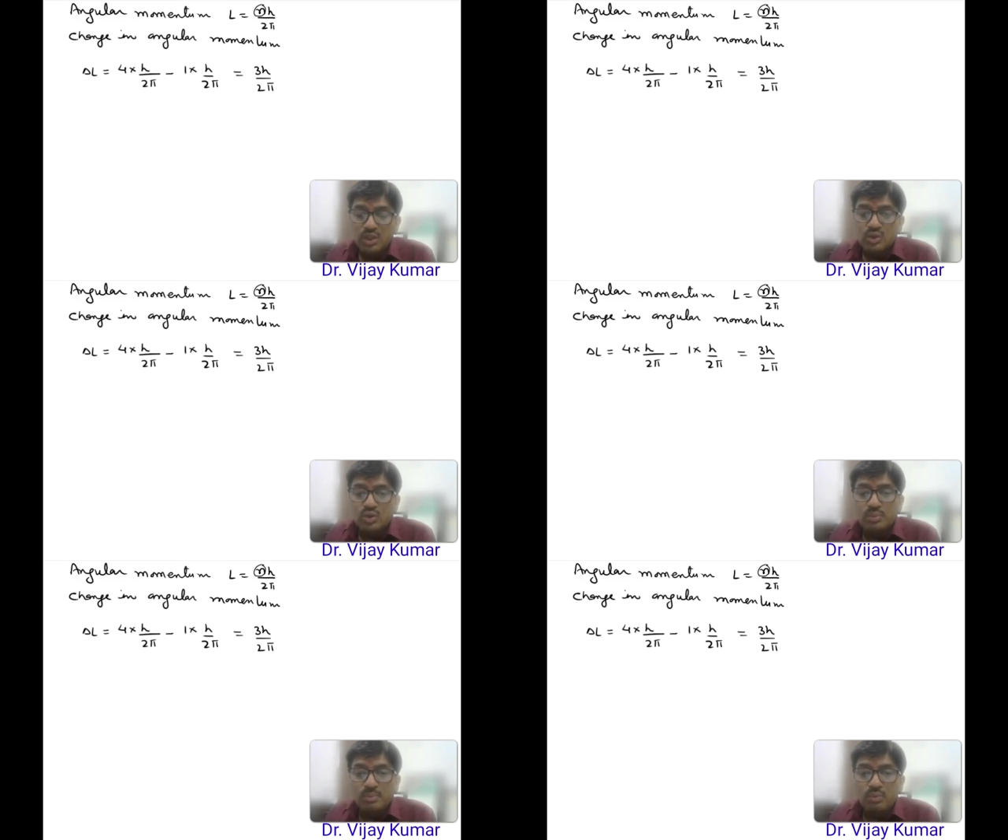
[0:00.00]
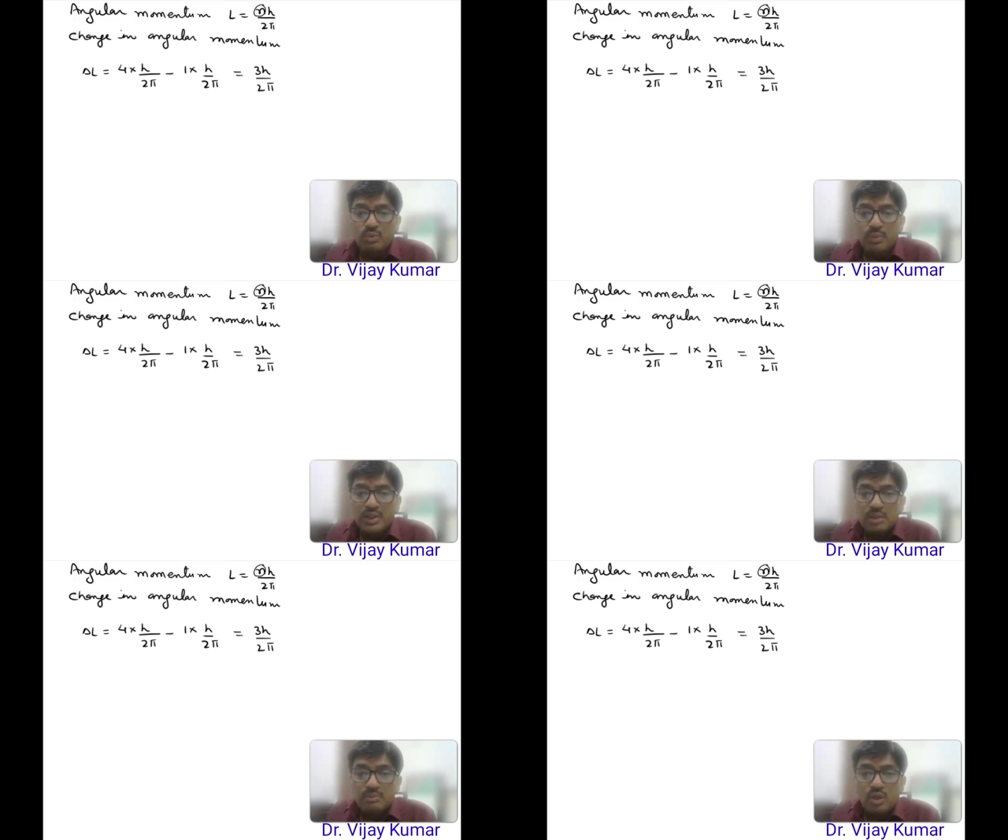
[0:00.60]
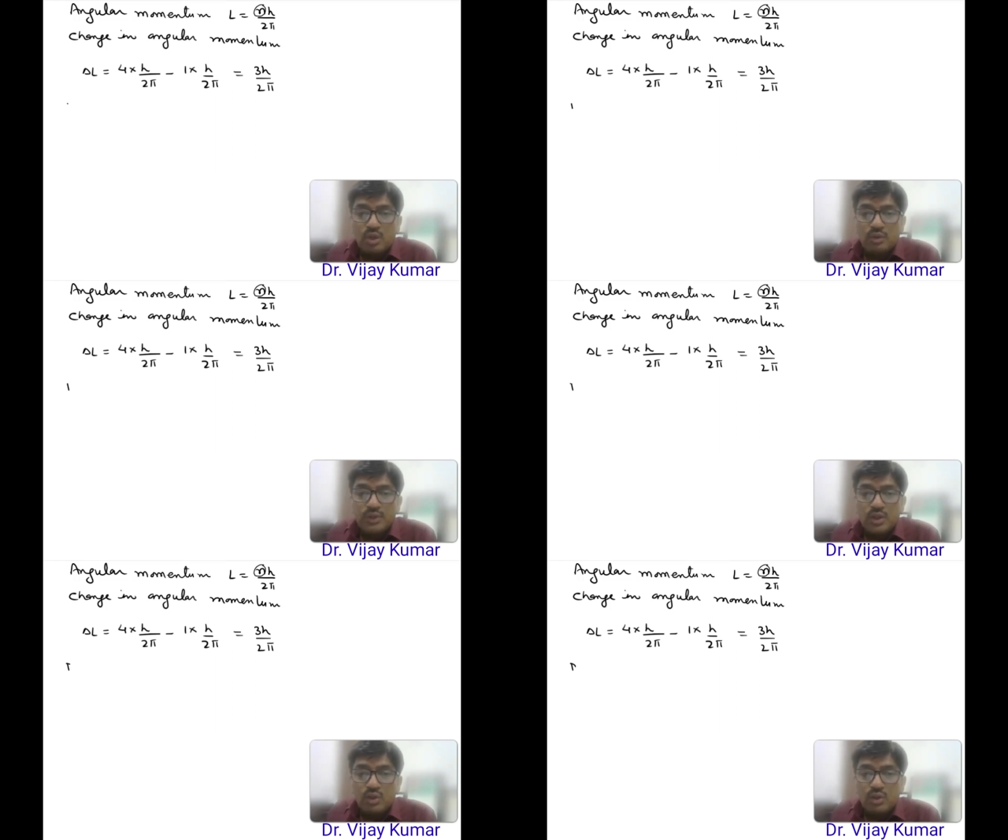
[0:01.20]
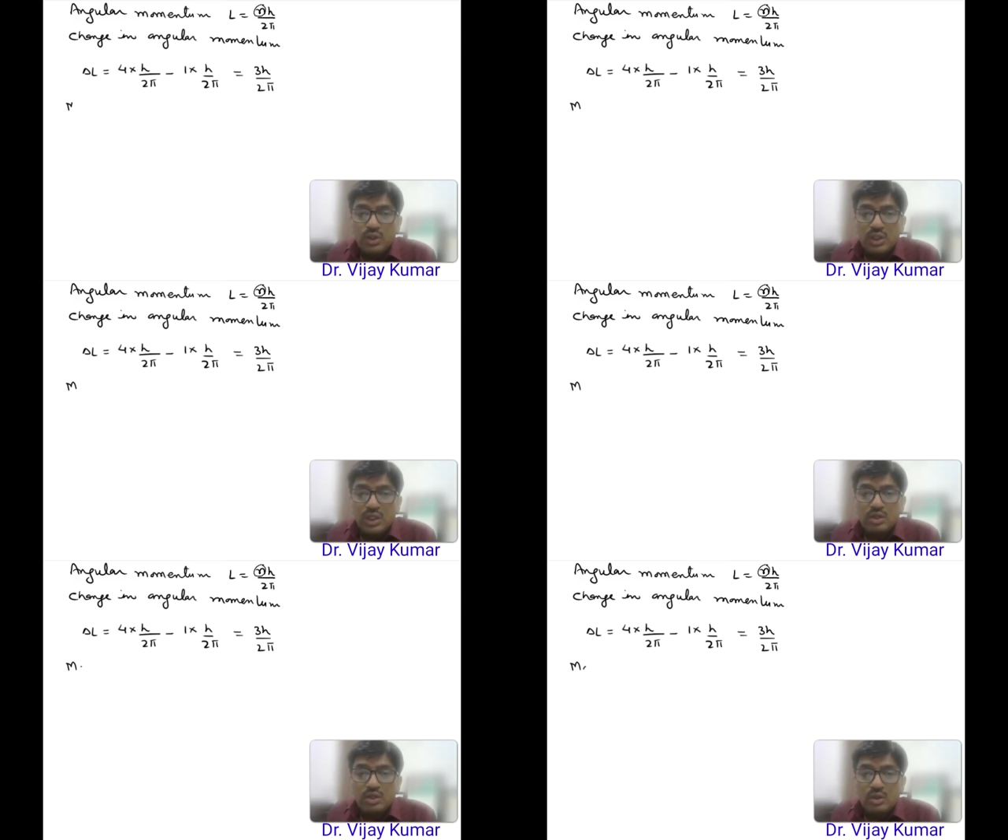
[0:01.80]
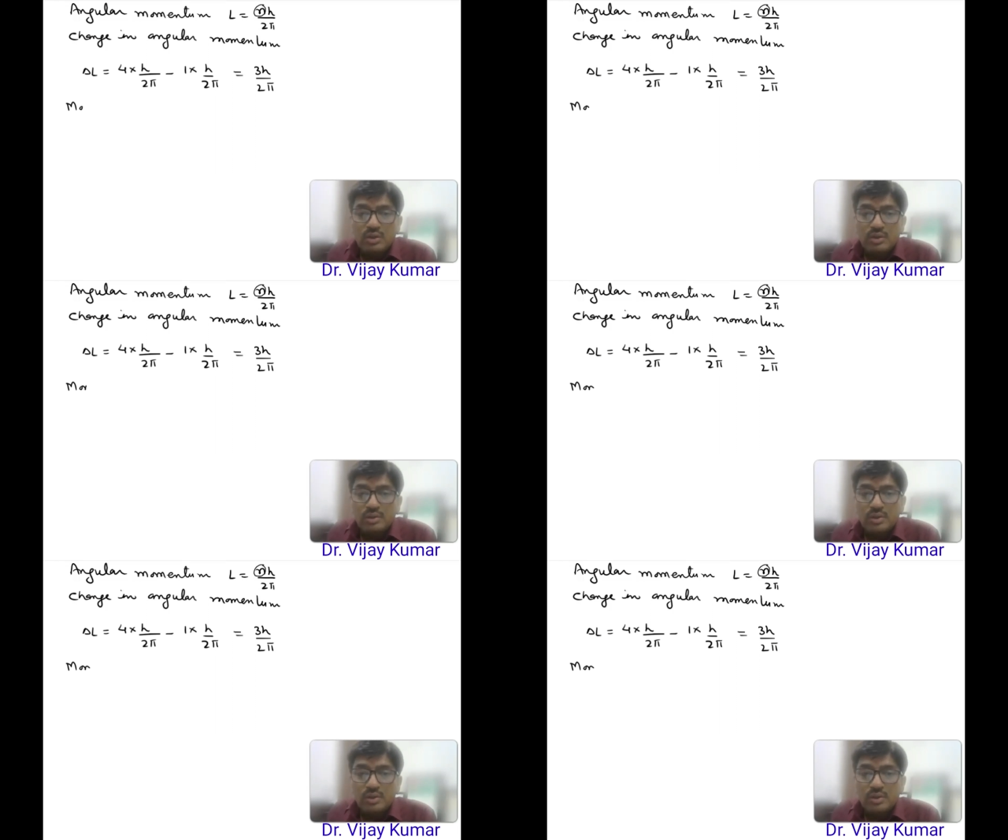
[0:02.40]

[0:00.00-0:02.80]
so momentum of recoil electron,